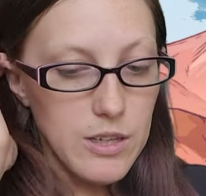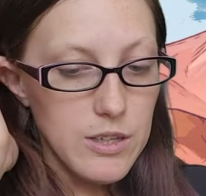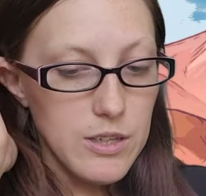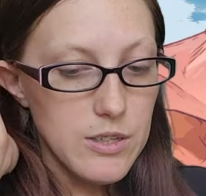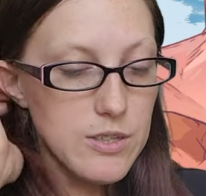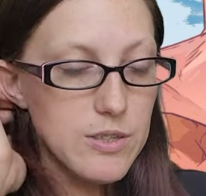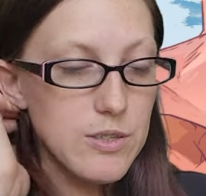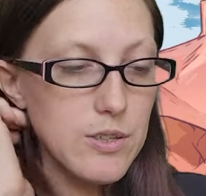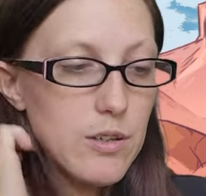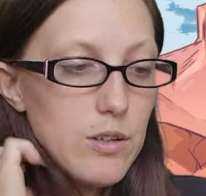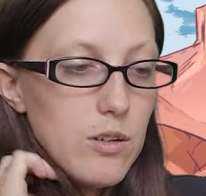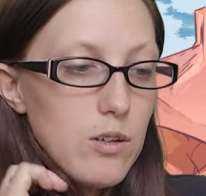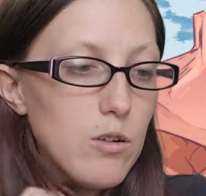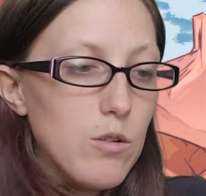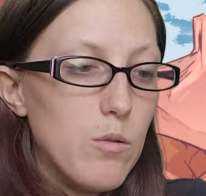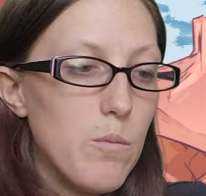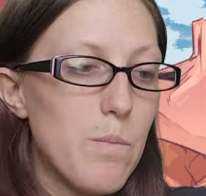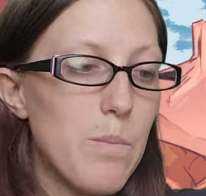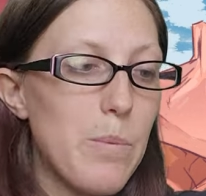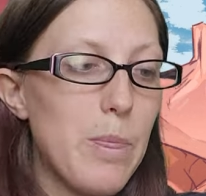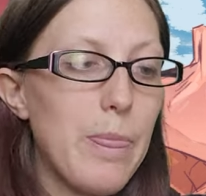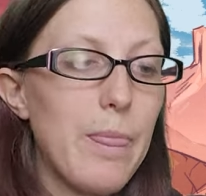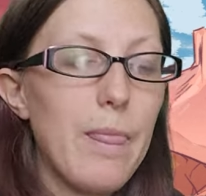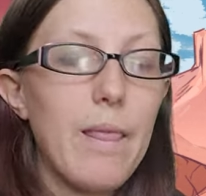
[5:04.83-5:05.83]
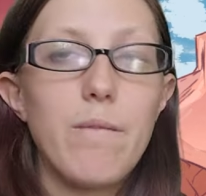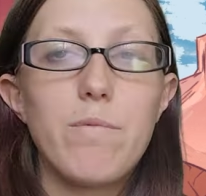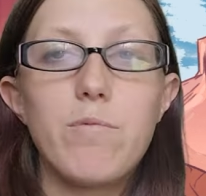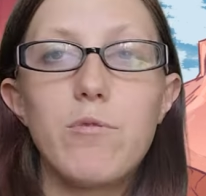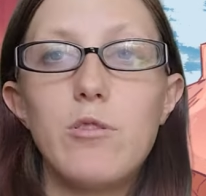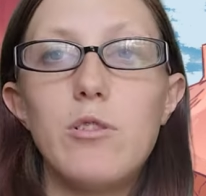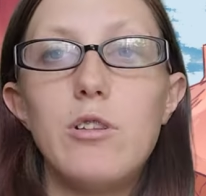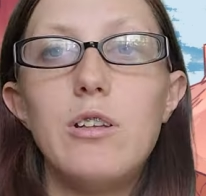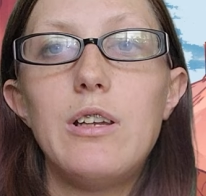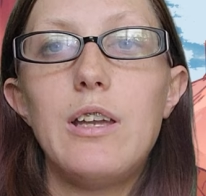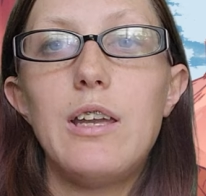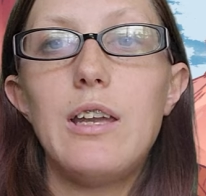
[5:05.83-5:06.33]
So if we're
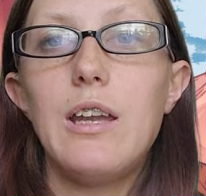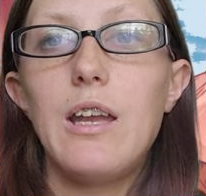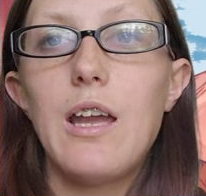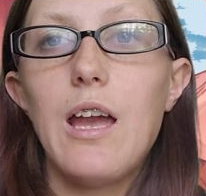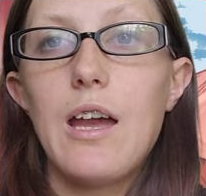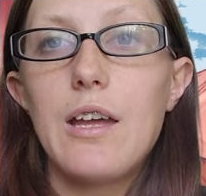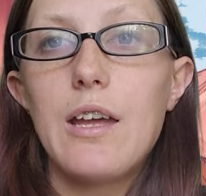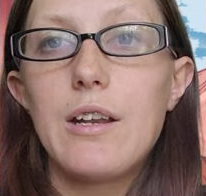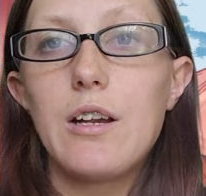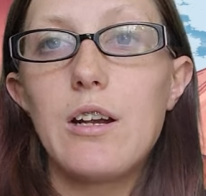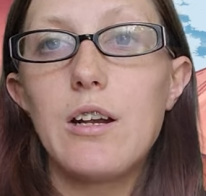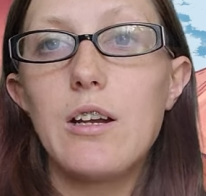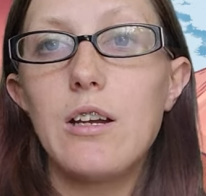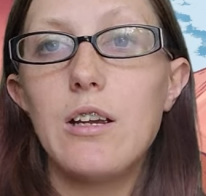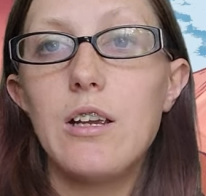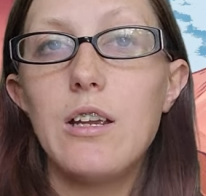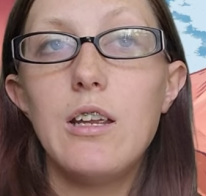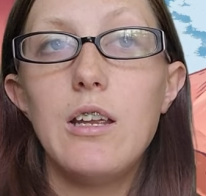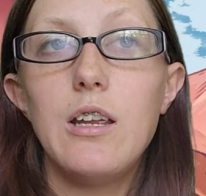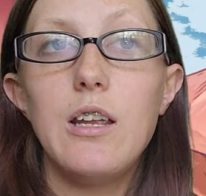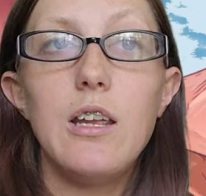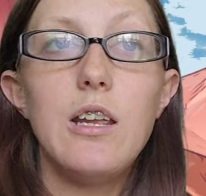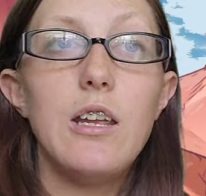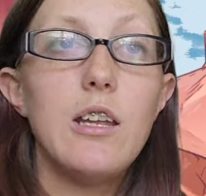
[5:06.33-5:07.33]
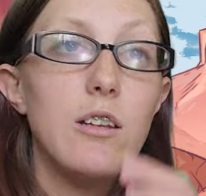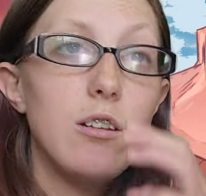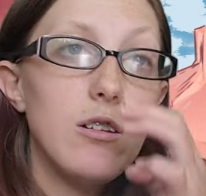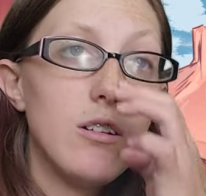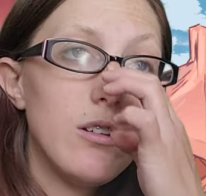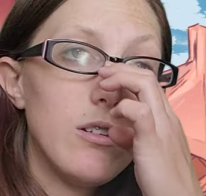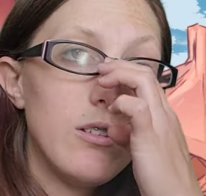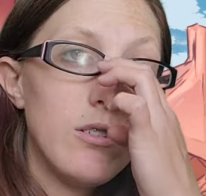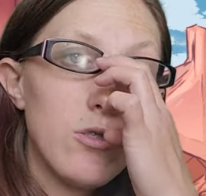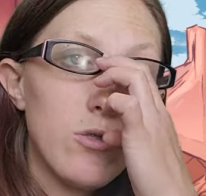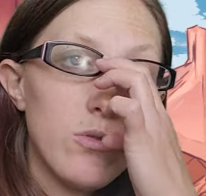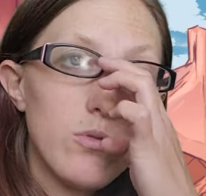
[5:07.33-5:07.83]
looking at our
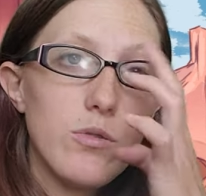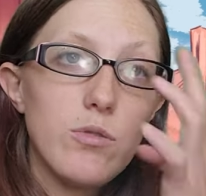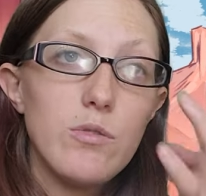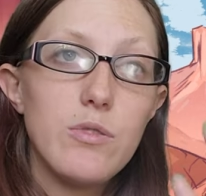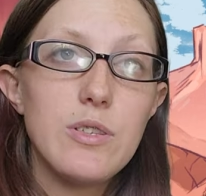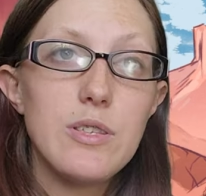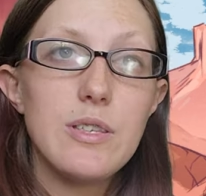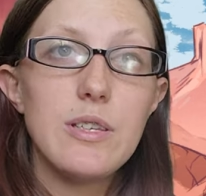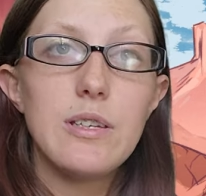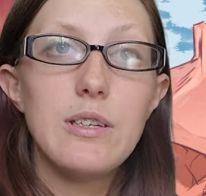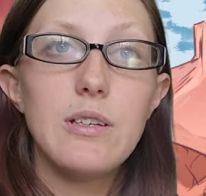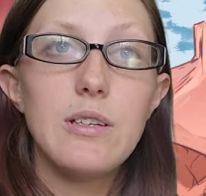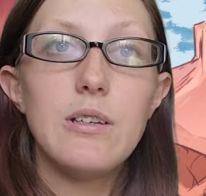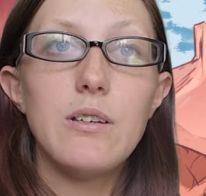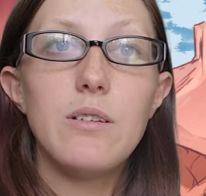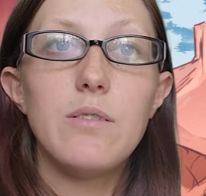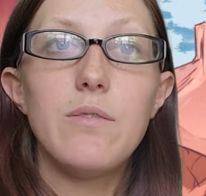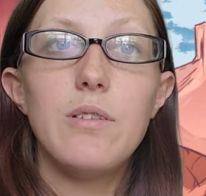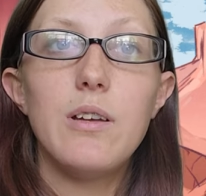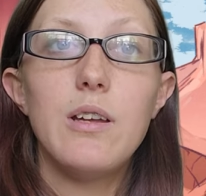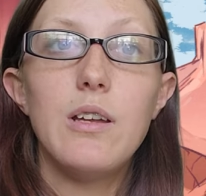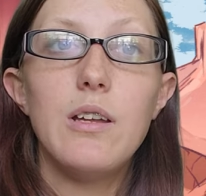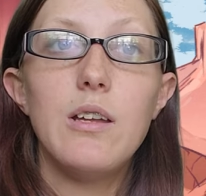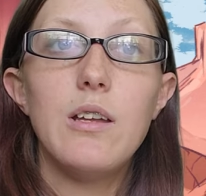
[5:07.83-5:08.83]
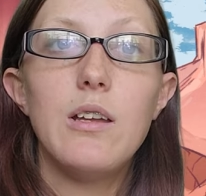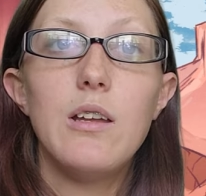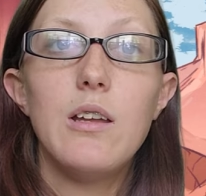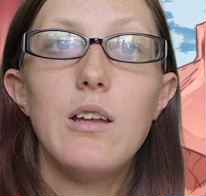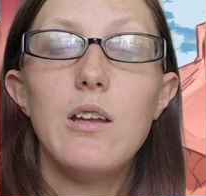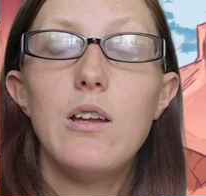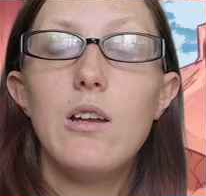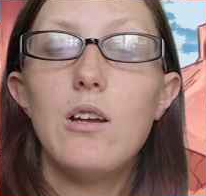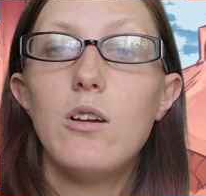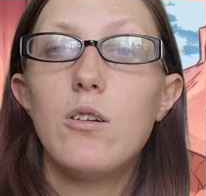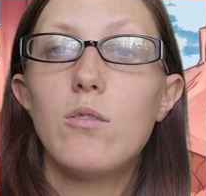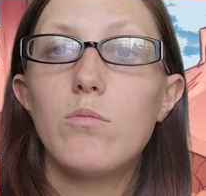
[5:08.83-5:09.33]
intrusive
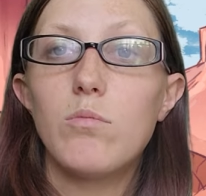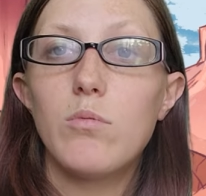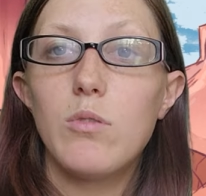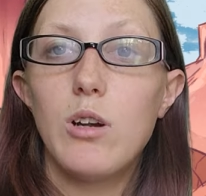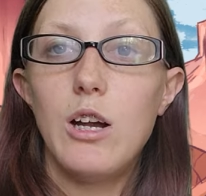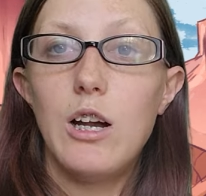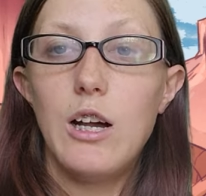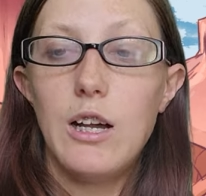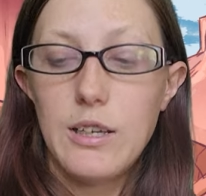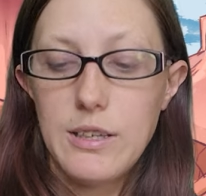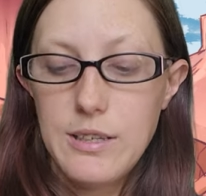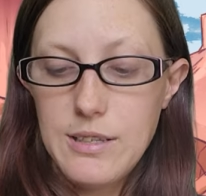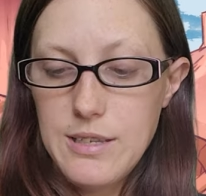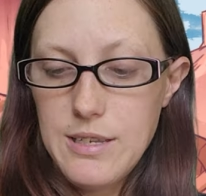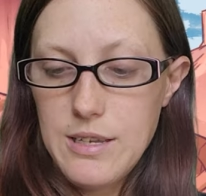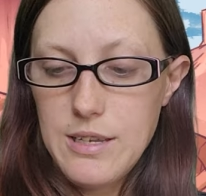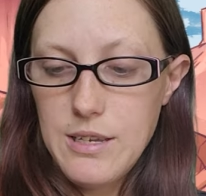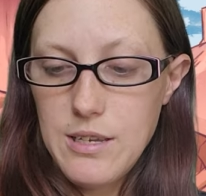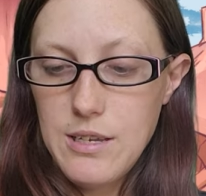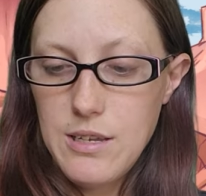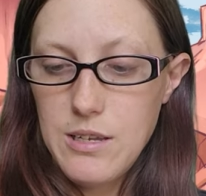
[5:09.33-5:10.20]
rocks,